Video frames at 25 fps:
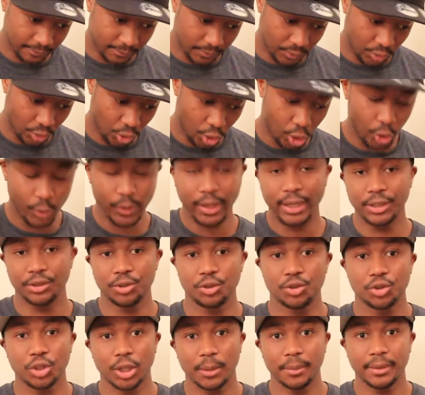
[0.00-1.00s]
nowhere
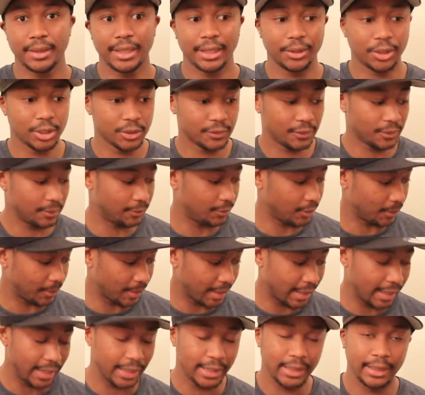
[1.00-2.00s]
to stop Thanos from
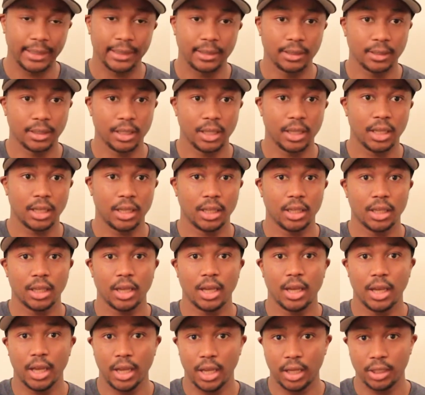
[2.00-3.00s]
getting
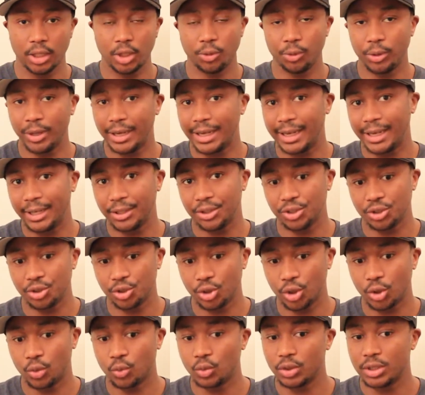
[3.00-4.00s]
the reality
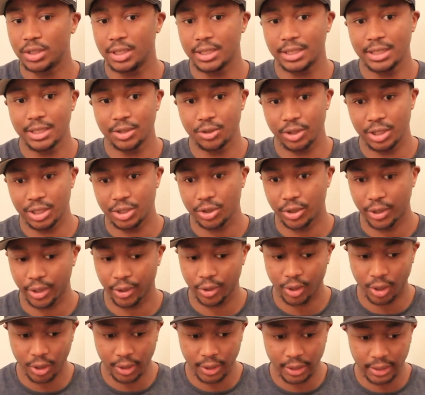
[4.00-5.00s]
stone, which he's already
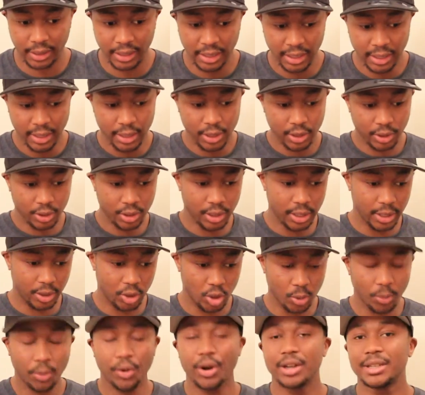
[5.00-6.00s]
gotten.
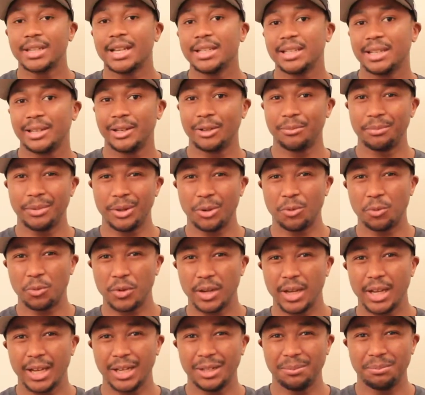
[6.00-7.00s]
Gamora's acting a bit
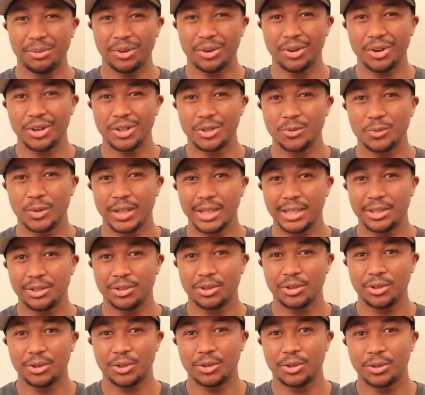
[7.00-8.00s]
weird, because when
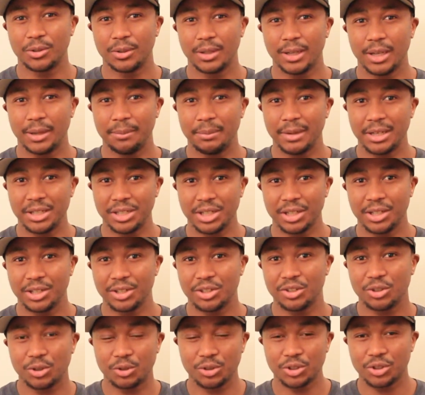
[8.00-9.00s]
Thor mentioned the
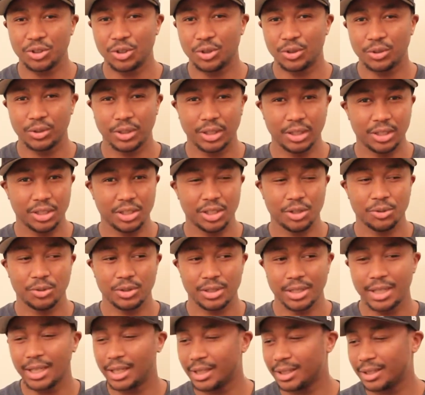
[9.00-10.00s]
soul stone, she
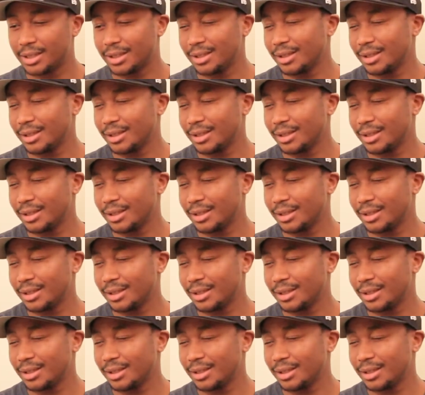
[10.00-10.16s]
was like,